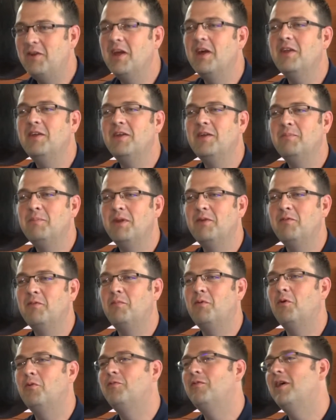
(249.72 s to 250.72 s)
you got a bit of
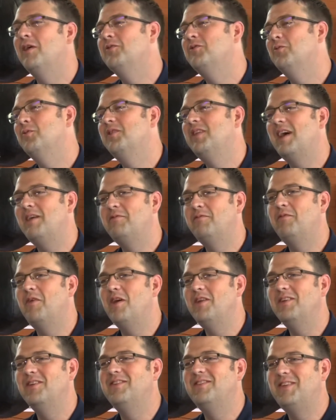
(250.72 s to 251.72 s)
a profile. So was that
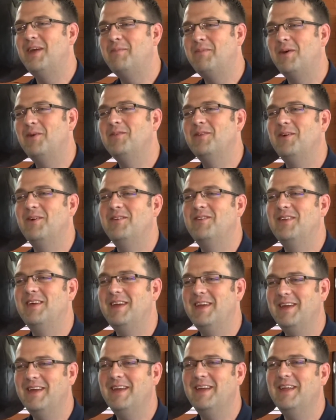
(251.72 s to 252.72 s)
fun to step out there and
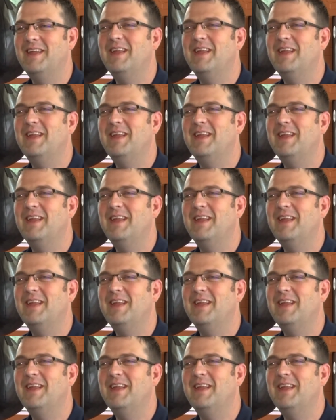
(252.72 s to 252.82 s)
say,